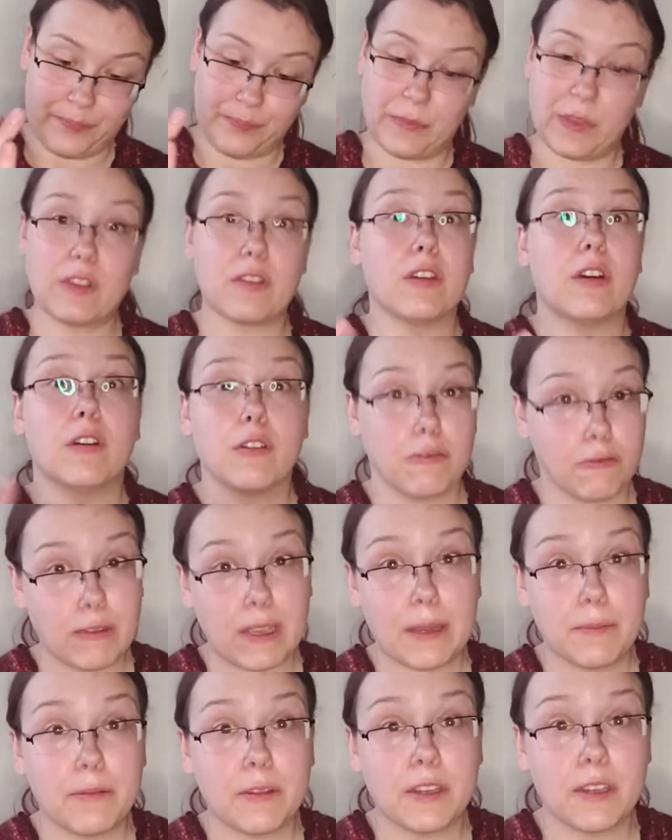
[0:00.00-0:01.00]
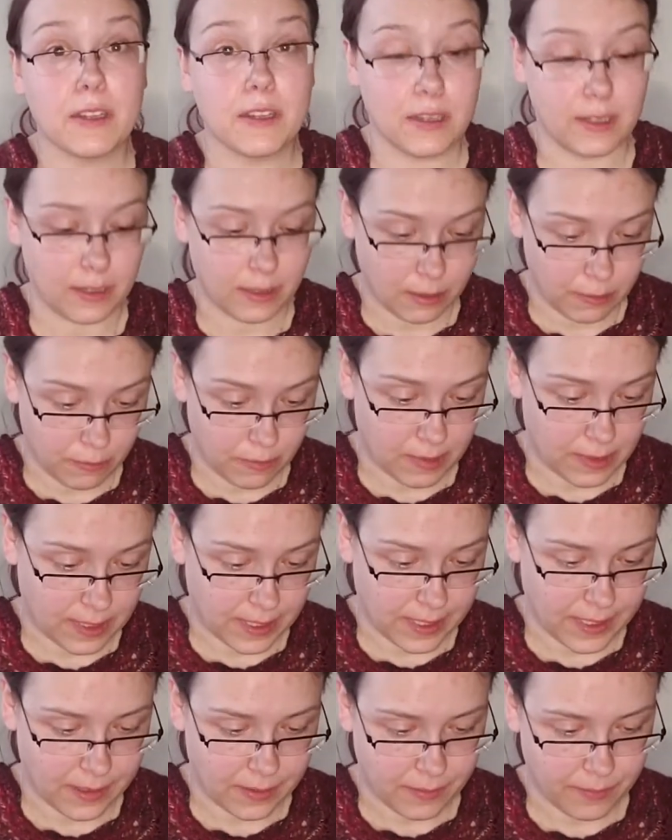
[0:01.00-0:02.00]
So wrap
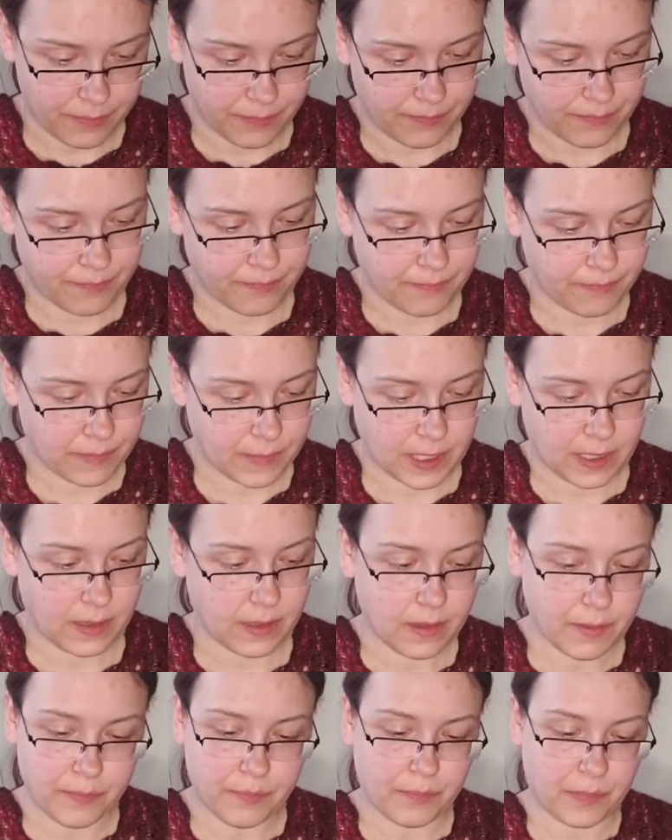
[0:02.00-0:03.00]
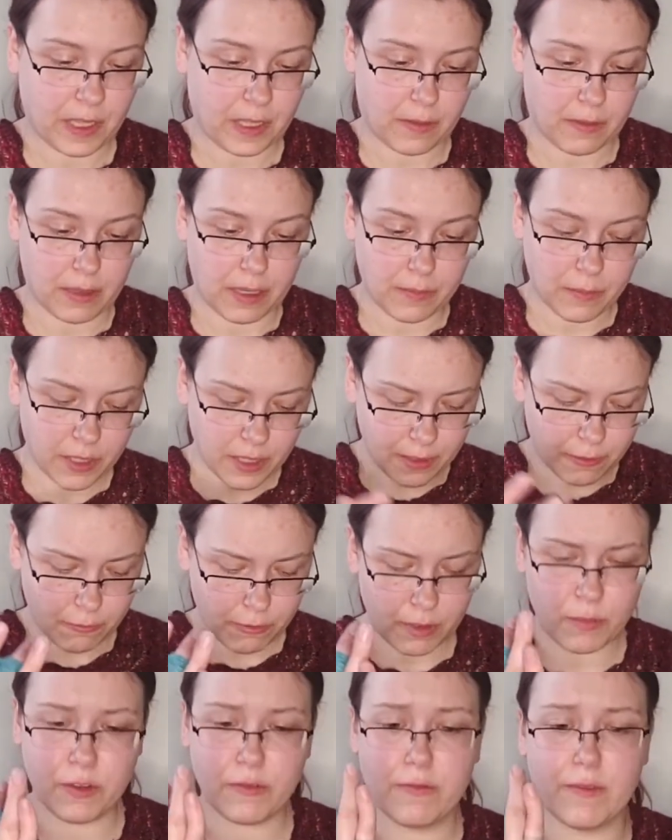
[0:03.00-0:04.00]
loosely. So I'm going to
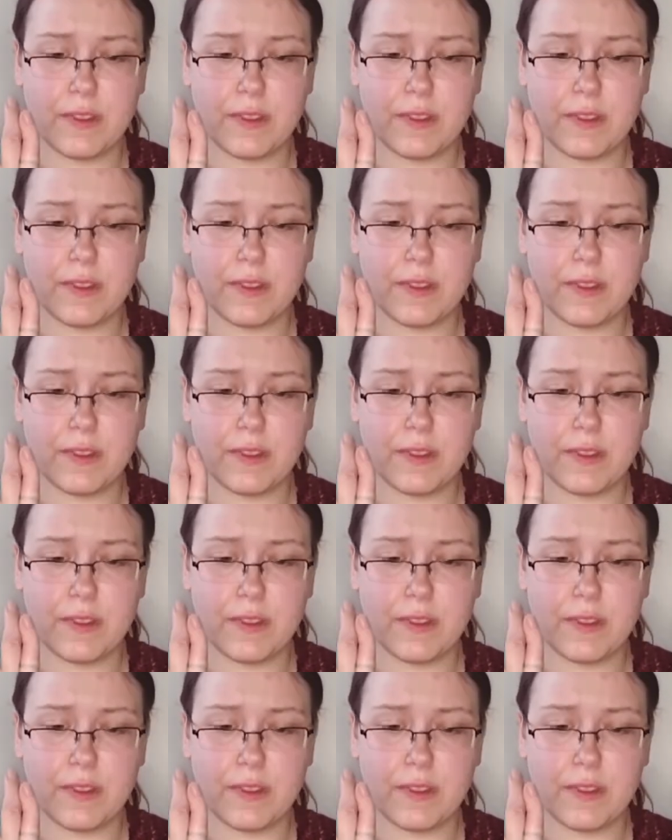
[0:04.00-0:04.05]
remove